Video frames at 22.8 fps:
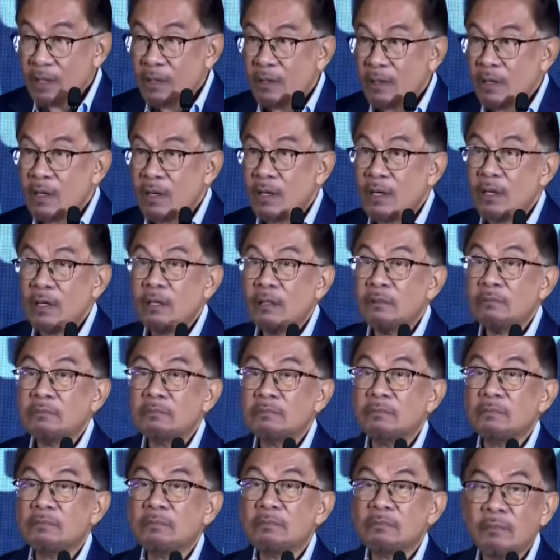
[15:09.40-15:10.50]

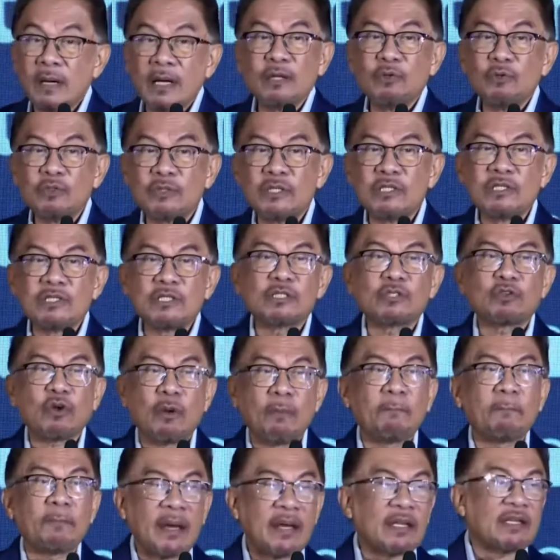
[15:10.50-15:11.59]
by using this
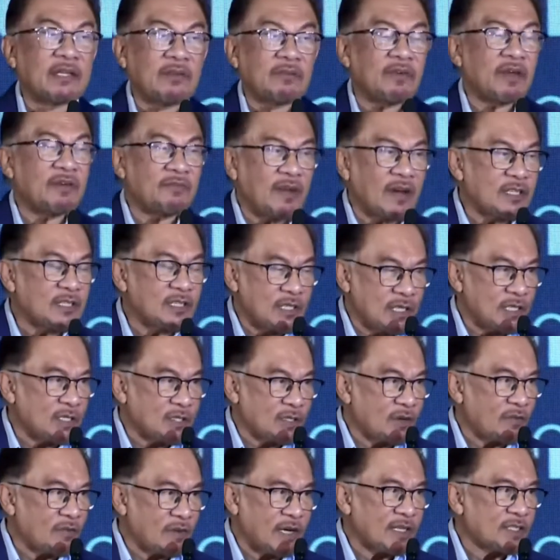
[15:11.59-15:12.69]
comparative advantage
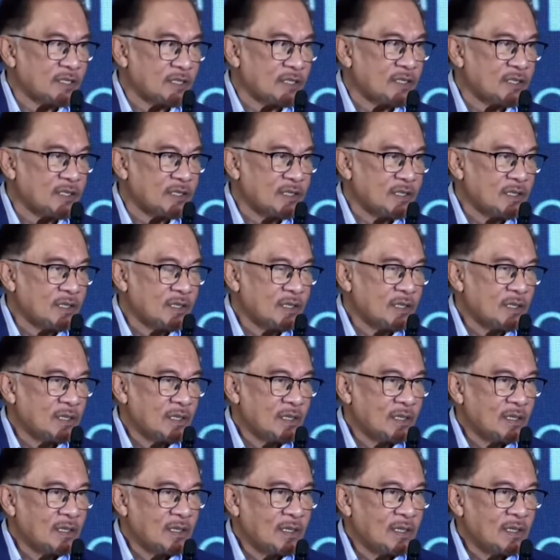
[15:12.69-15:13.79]
of countries.
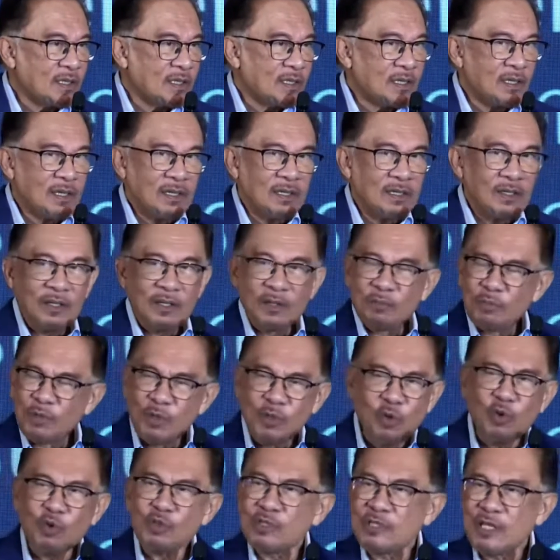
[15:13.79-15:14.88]

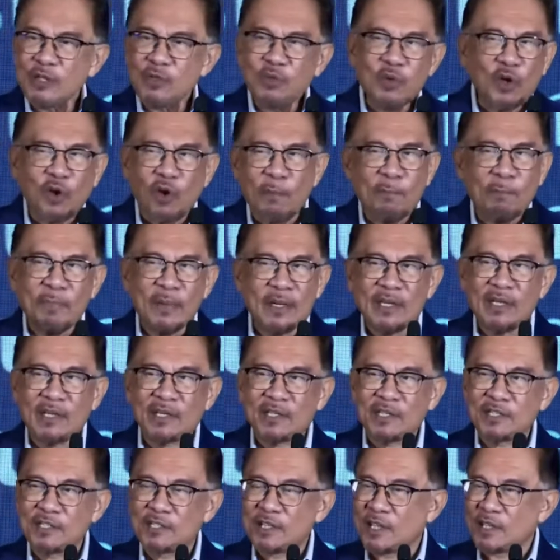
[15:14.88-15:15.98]
Those days we compete
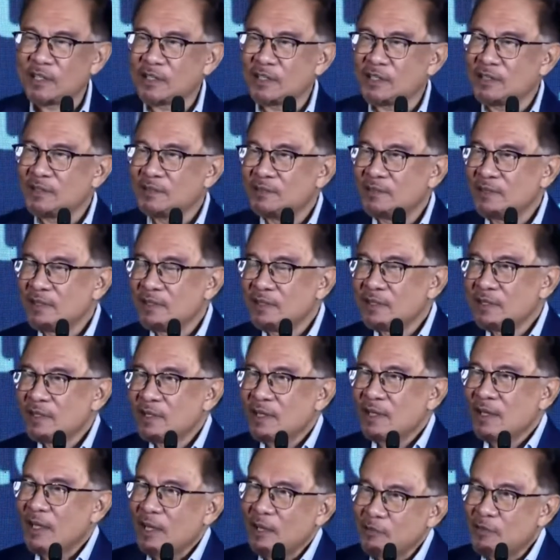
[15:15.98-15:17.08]
against each other.
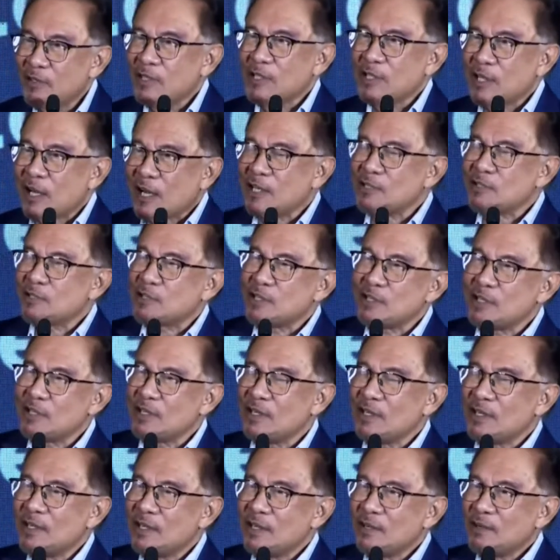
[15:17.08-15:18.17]
If there's a
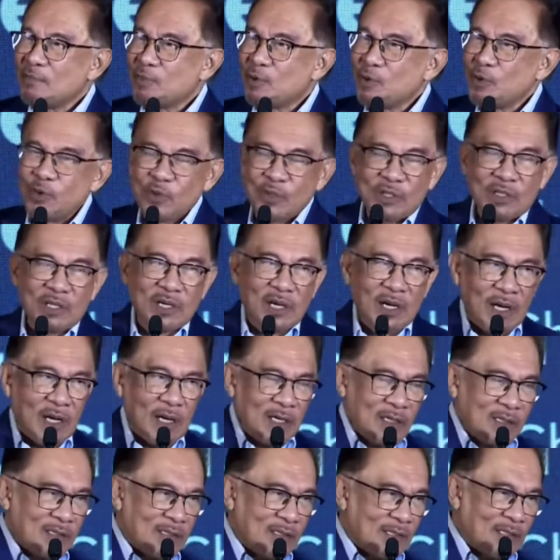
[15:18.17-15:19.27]
country producing
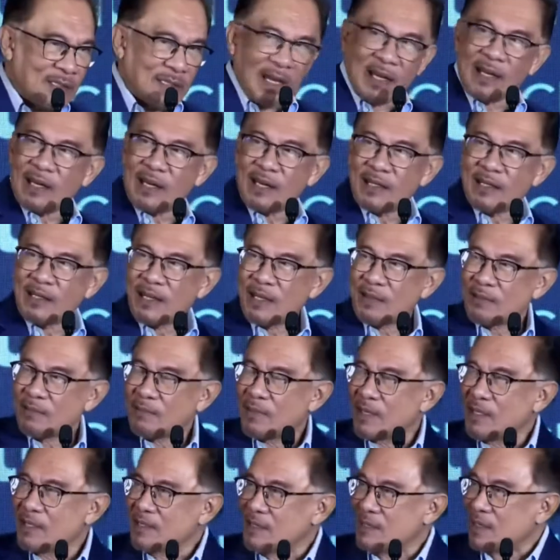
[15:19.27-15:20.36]
cars in Thailand, then
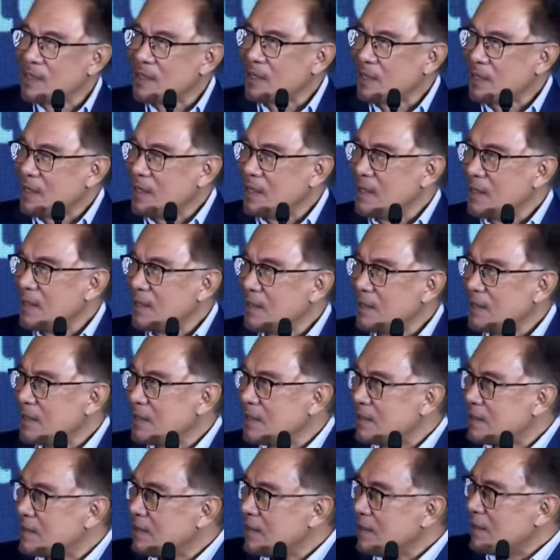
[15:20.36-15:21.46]
Malaysia a car,
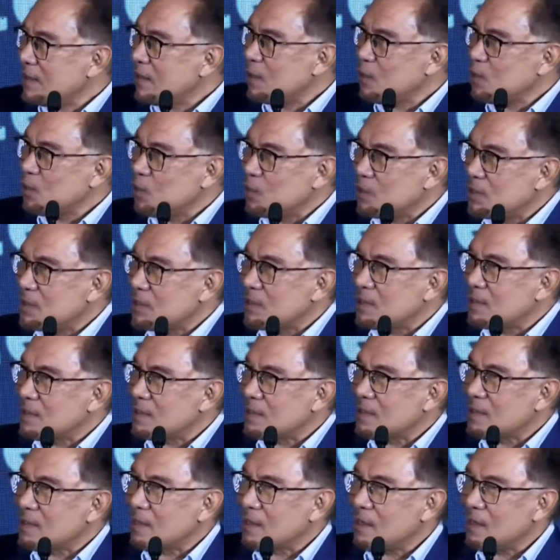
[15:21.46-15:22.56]
and Indonesian
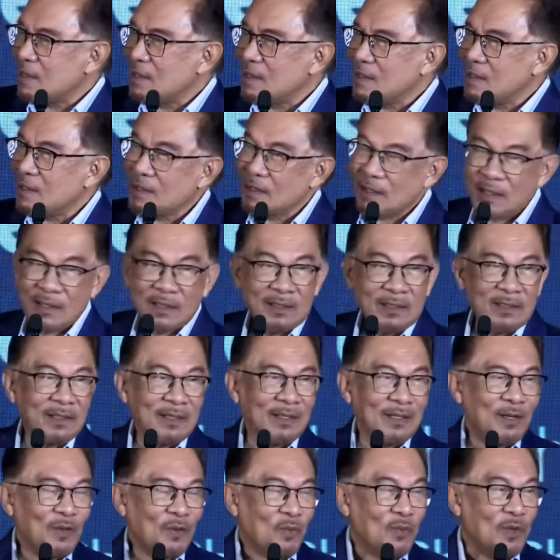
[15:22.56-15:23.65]
car, and
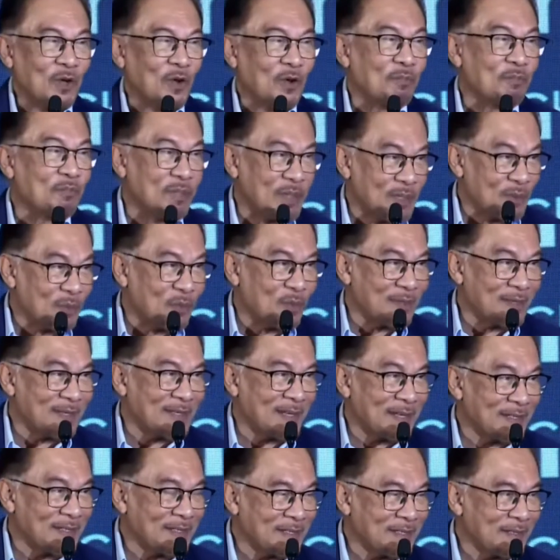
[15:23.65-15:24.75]
we compete with each
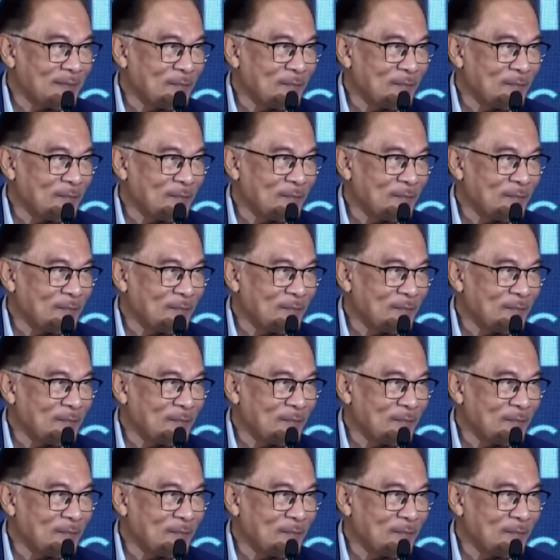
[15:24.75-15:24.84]
other.